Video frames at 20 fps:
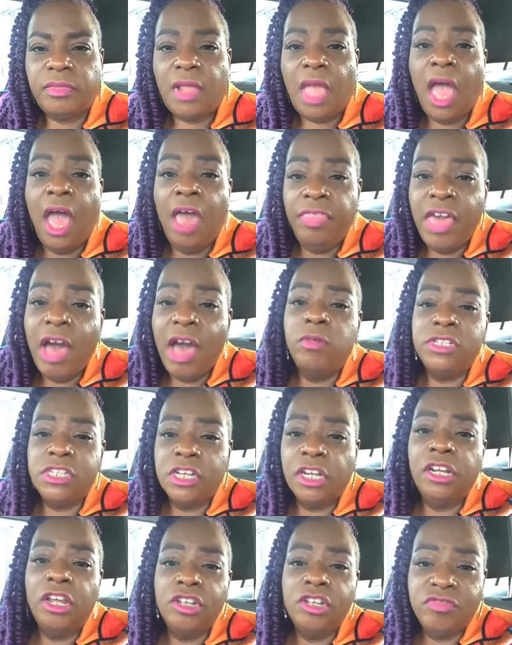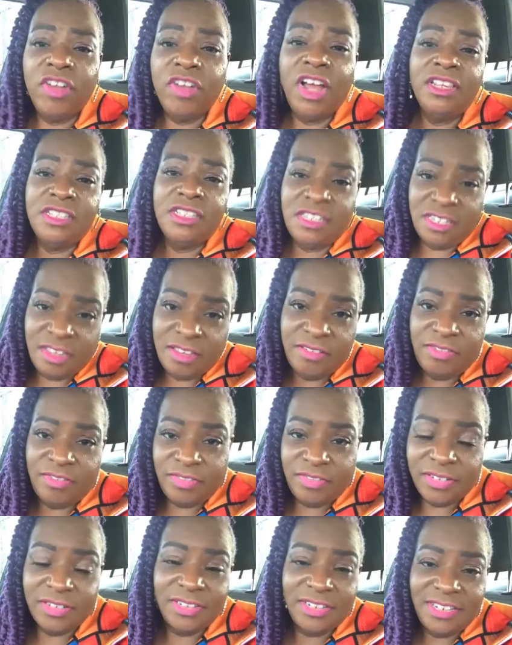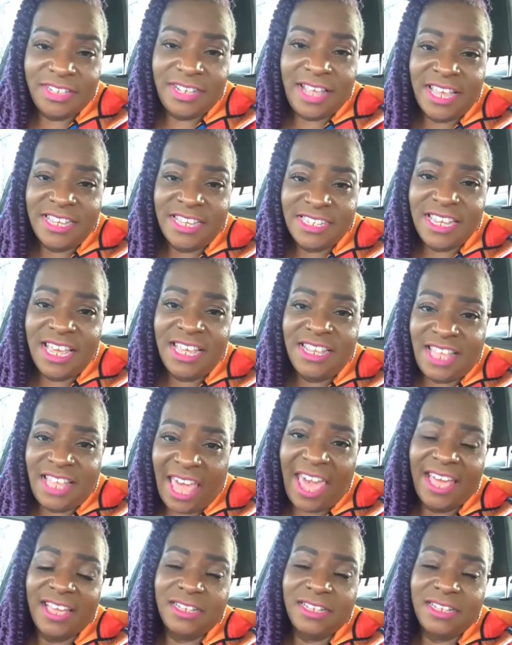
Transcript: And that was a close relative that said that.